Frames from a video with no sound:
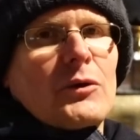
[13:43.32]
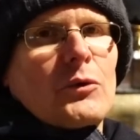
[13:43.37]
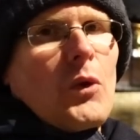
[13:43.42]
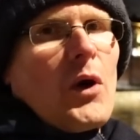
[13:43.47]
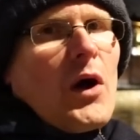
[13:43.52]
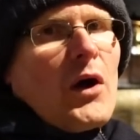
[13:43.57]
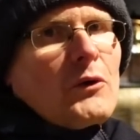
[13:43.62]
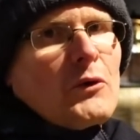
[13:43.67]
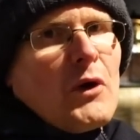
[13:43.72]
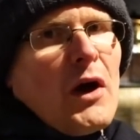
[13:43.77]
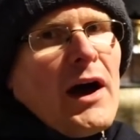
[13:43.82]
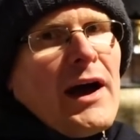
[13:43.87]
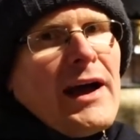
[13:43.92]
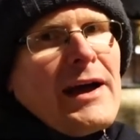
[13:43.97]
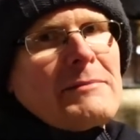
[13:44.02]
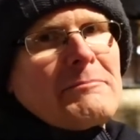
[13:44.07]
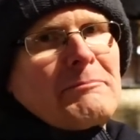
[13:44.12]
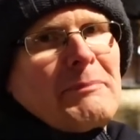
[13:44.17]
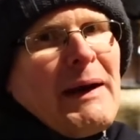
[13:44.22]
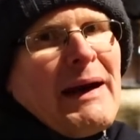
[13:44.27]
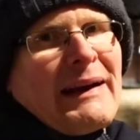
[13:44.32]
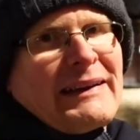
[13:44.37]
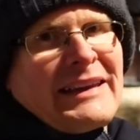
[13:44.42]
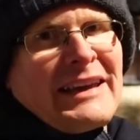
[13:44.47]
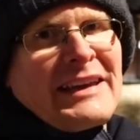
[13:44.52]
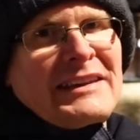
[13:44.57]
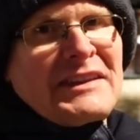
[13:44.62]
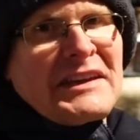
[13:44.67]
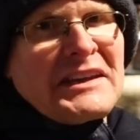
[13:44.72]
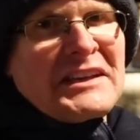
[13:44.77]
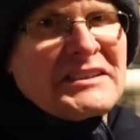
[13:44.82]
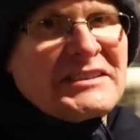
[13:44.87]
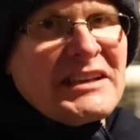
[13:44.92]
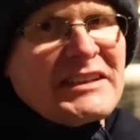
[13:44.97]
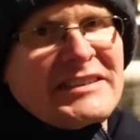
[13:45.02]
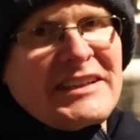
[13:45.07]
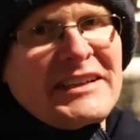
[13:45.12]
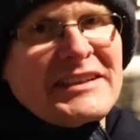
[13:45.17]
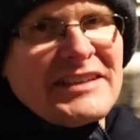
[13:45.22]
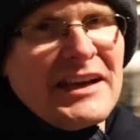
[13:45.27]
Well, I am back in the
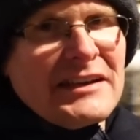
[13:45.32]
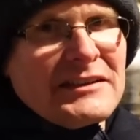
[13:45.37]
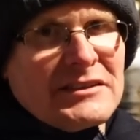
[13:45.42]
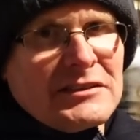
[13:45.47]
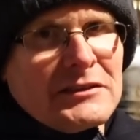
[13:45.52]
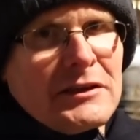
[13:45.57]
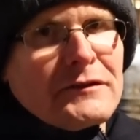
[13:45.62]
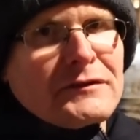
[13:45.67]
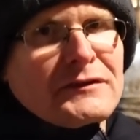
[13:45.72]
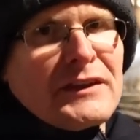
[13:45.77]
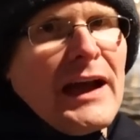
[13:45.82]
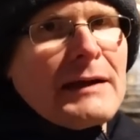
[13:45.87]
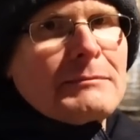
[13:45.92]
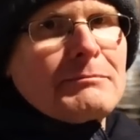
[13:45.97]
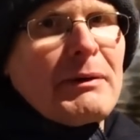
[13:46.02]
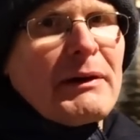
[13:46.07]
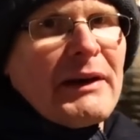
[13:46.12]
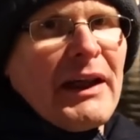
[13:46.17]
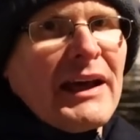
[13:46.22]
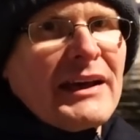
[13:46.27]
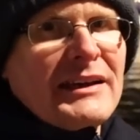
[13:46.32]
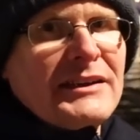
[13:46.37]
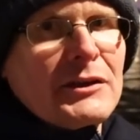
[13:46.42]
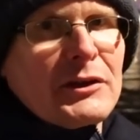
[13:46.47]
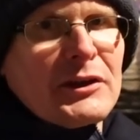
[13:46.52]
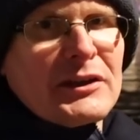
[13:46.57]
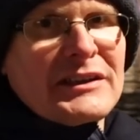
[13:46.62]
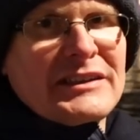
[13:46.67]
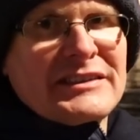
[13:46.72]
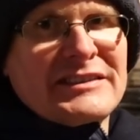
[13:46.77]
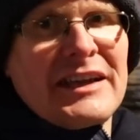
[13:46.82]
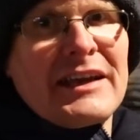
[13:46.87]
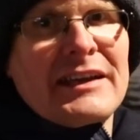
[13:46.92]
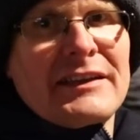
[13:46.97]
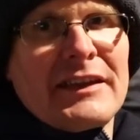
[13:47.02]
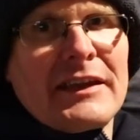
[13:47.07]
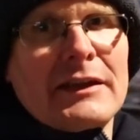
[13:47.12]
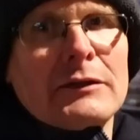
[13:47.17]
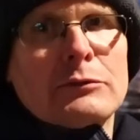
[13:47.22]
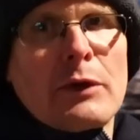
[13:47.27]
city centre of Tampere. You can see
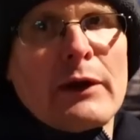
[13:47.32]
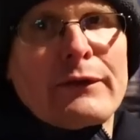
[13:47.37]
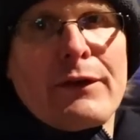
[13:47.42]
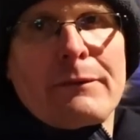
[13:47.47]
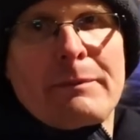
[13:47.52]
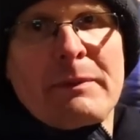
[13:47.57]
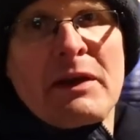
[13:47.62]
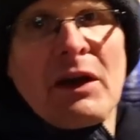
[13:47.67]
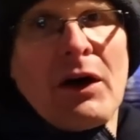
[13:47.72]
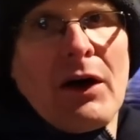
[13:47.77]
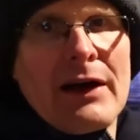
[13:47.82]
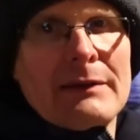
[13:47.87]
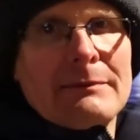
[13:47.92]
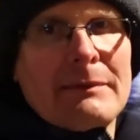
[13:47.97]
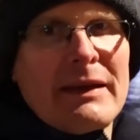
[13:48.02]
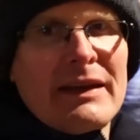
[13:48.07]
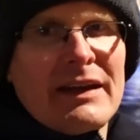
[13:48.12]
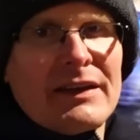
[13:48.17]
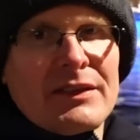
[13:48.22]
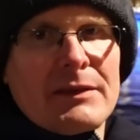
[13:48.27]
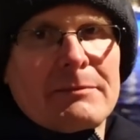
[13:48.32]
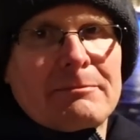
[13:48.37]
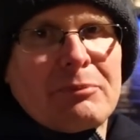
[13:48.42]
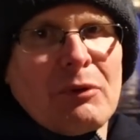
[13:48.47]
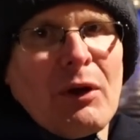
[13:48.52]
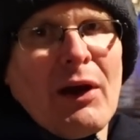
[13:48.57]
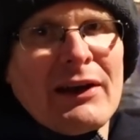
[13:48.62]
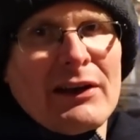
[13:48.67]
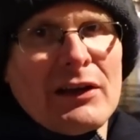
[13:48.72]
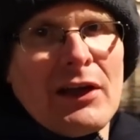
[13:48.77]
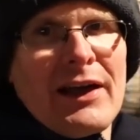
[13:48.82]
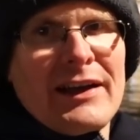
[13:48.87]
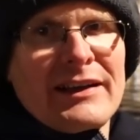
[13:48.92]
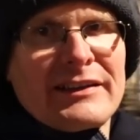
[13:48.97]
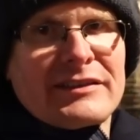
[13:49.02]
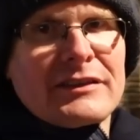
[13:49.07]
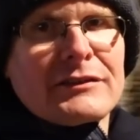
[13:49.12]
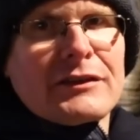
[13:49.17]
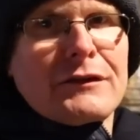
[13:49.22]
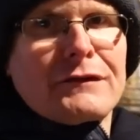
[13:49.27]
the river behind me and the bright
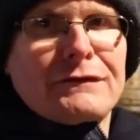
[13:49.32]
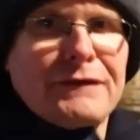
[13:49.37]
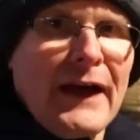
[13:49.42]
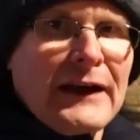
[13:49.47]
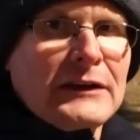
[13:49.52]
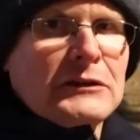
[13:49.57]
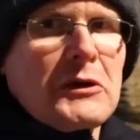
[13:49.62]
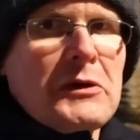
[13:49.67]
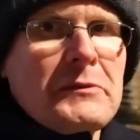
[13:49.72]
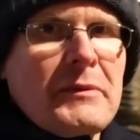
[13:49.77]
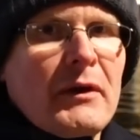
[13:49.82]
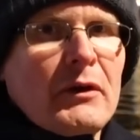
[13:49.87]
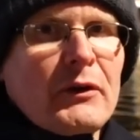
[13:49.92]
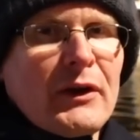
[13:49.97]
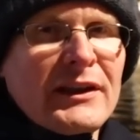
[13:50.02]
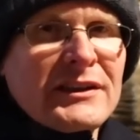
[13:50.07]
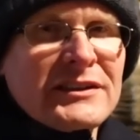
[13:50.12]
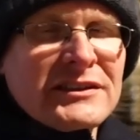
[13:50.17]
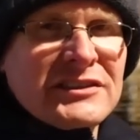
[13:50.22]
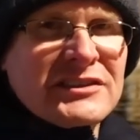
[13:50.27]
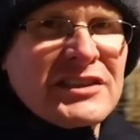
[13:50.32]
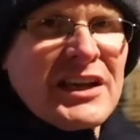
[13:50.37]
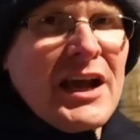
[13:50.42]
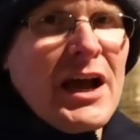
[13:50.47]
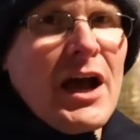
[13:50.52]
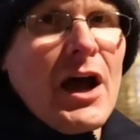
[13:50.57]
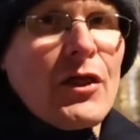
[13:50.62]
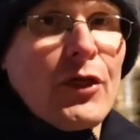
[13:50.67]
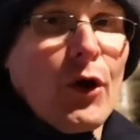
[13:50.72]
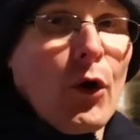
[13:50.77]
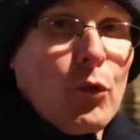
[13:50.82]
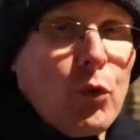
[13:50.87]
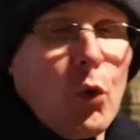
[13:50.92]
lights of the factory buildings, the